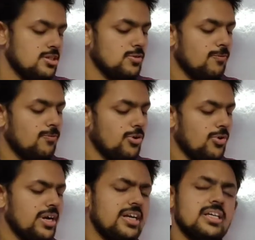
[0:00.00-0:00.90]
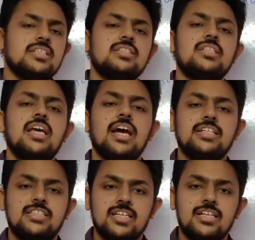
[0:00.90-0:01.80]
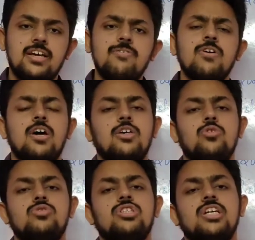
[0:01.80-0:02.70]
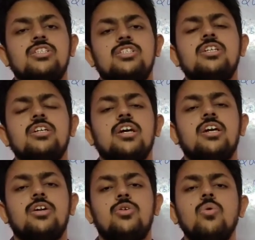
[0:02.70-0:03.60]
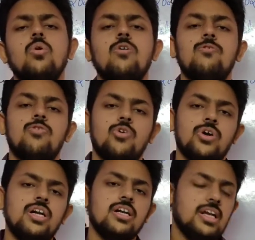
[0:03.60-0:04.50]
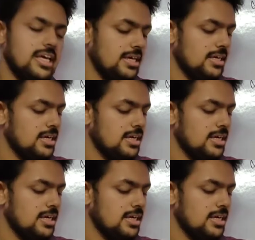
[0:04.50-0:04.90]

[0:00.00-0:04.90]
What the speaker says: So fluent is the adjective. You change it into fluently.